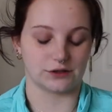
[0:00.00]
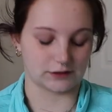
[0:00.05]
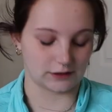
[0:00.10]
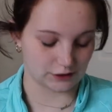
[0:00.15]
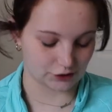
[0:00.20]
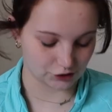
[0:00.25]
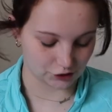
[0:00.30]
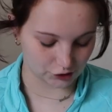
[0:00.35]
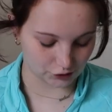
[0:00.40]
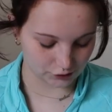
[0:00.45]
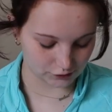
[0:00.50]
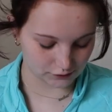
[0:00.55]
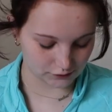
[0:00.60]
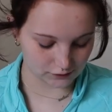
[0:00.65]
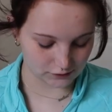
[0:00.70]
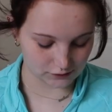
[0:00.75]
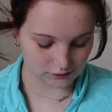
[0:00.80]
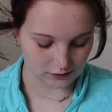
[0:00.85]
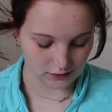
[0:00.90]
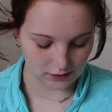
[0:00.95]
just like shirts,
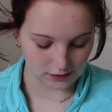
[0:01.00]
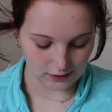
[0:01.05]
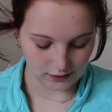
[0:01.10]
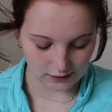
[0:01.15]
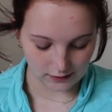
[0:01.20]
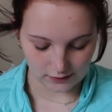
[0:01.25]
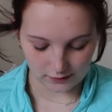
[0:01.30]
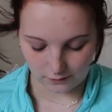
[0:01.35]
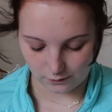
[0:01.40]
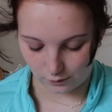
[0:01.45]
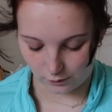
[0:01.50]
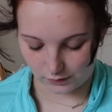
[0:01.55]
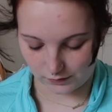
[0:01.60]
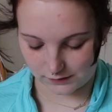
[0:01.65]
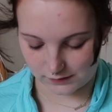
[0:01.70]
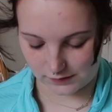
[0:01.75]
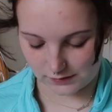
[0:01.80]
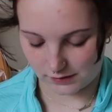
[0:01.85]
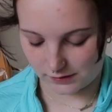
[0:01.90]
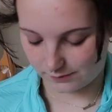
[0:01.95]

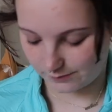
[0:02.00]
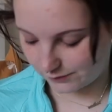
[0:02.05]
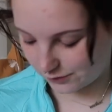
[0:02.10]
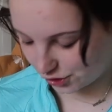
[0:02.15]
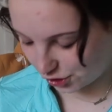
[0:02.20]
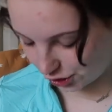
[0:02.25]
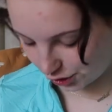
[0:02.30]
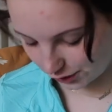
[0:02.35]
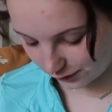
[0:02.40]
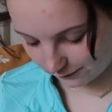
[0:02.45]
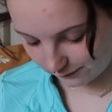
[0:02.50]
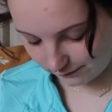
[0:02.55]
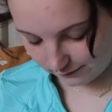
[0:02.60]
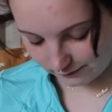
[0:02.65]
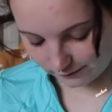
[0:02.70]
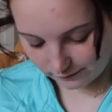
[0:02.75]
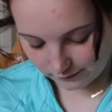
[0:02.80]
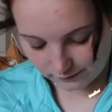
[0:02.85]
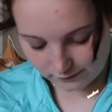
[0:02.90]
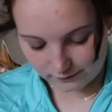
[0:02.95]
onesie shirt
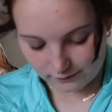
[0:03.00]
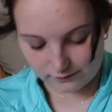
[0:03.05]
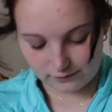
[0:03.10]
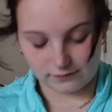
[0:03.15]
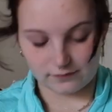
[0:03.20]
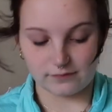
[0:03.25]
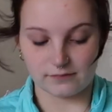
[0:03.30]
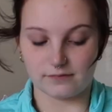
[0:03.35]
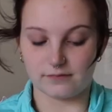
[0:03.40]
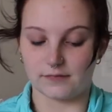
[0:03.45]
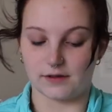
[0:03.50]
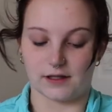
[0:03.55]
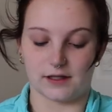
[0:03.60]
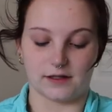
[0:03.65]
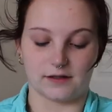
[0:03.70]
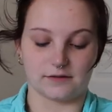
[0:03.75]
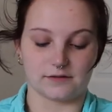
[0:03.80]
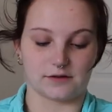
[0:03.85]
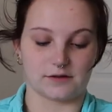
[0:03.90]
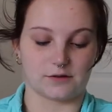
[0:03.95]

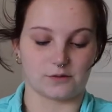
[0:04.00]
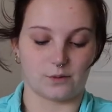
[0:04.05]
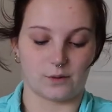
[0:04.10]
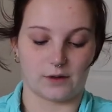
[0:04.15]
things as